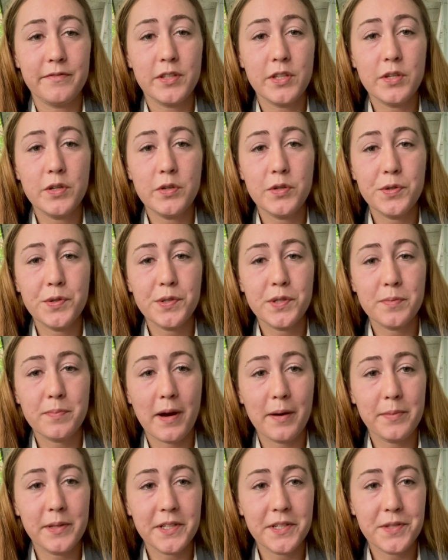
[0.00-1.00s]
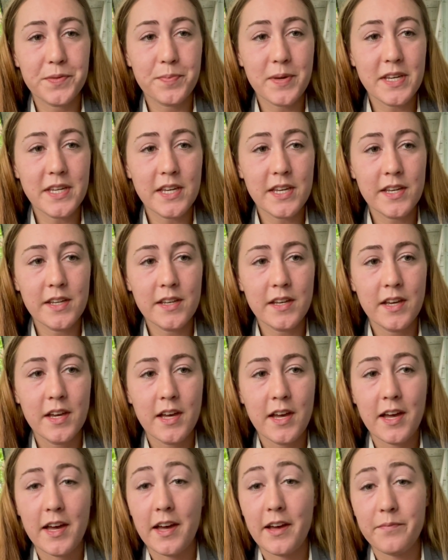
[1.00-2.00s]
used public speaking
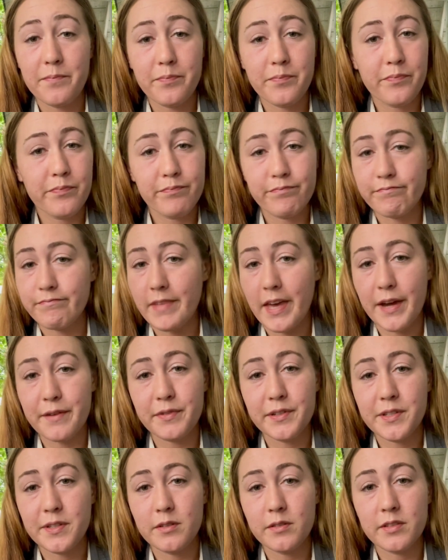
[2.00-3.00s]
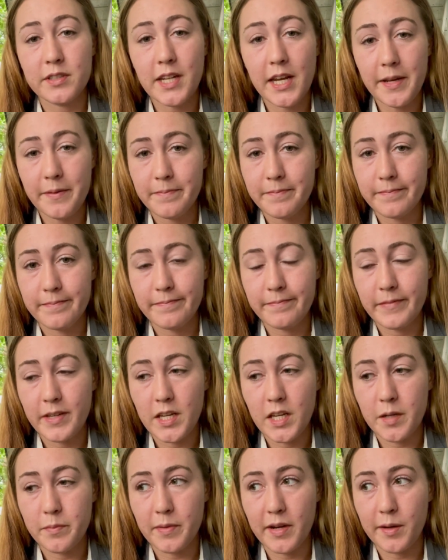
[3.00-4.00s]
every single day
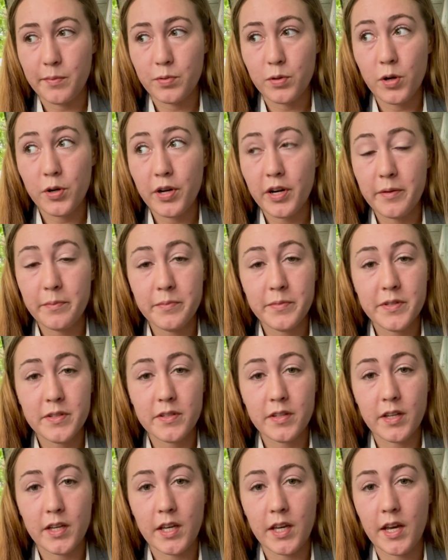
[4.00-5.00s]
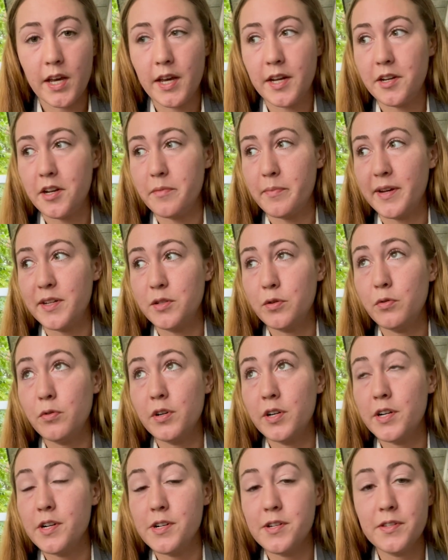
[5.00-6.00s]
in my programs and in my
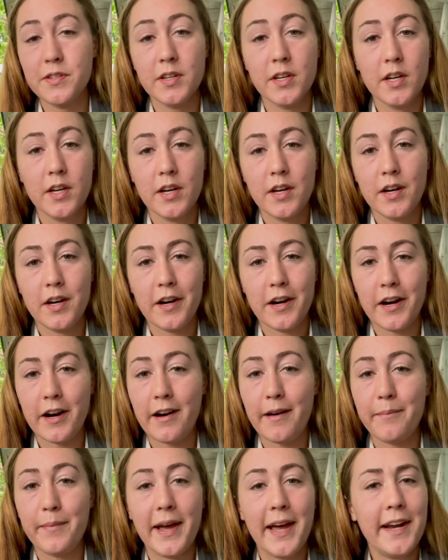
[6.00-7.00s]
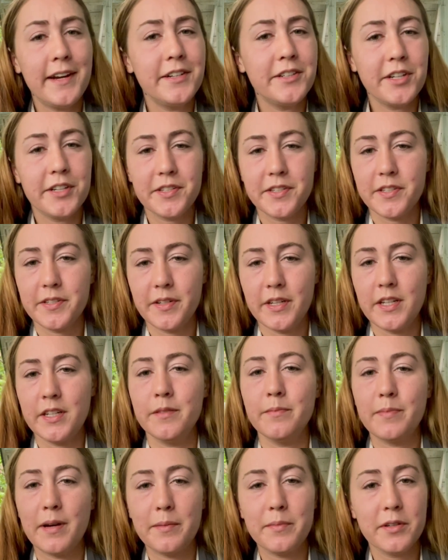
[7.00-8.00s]
tours um, and just
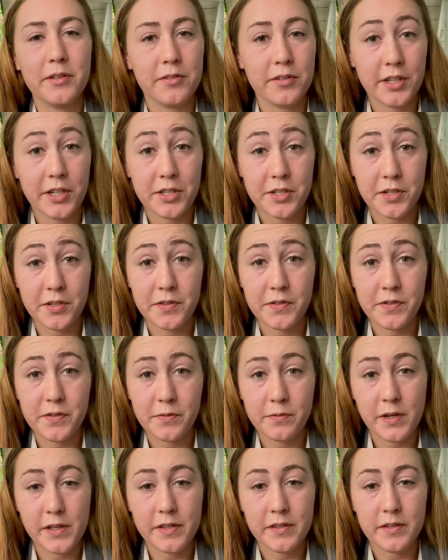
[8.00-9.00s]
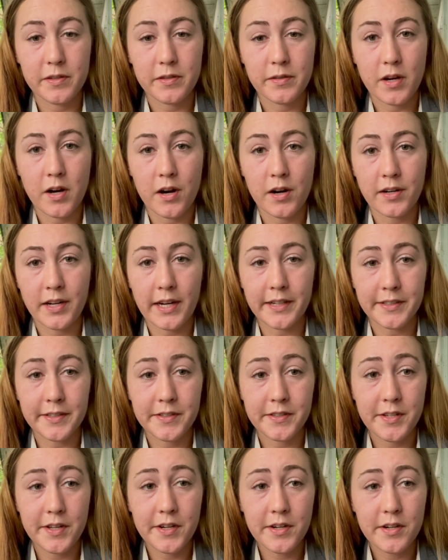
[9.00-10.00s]
in public relations with our
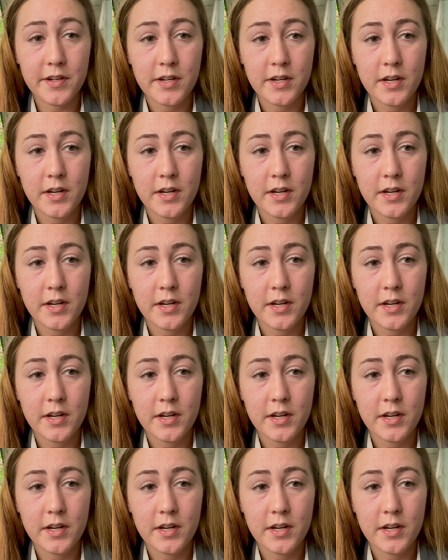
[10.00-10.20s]
guests here.